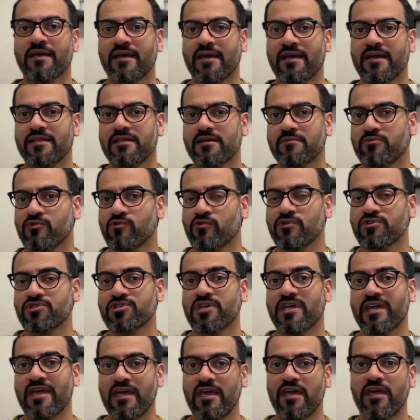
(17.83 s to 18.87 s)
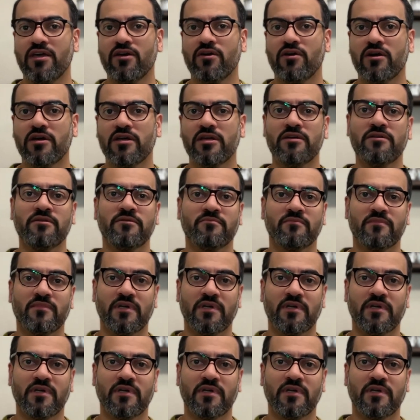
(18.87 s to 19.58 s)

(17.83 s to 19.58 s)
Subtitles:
and approach AI